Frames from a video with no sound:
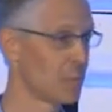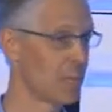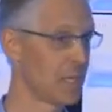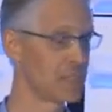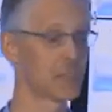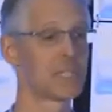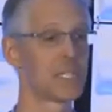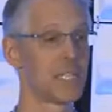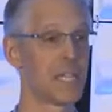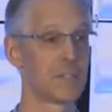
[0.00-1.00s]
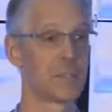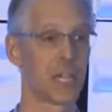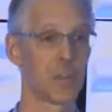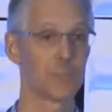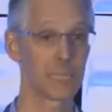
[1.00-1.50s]
interested and able to
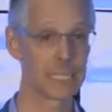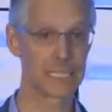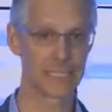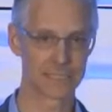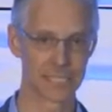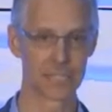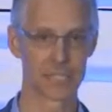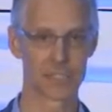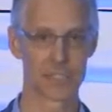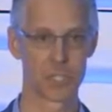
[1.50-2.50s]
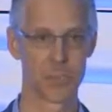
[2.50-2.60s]
help, please let us know,